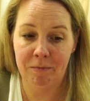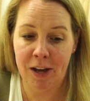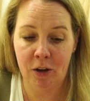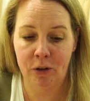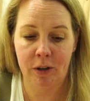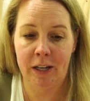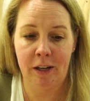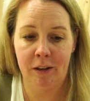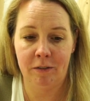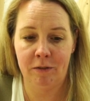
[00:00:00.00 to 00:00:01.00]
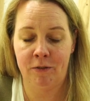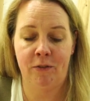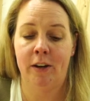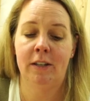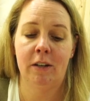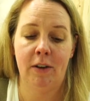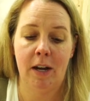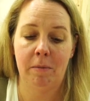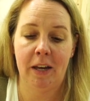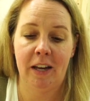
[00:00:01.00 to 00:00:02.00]
elderly friends and
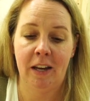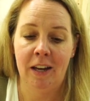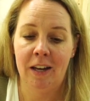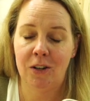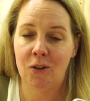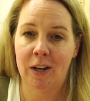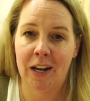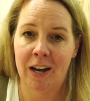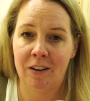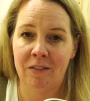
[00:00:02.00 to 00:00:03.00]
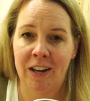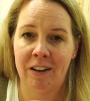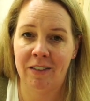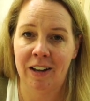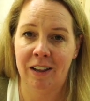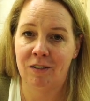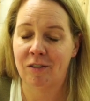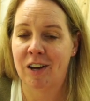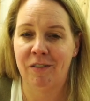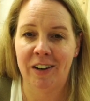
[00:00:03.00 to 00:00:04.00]
family to drink out of. I have a high level
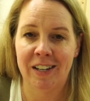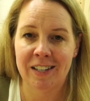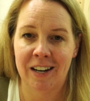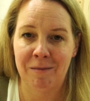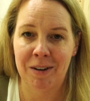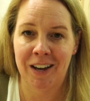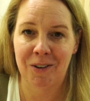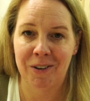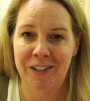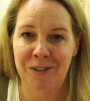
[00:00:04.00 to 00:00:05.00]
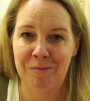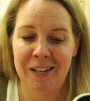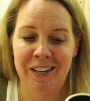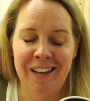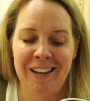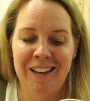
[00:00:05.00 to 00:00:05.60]
of confidence that I'm not going to be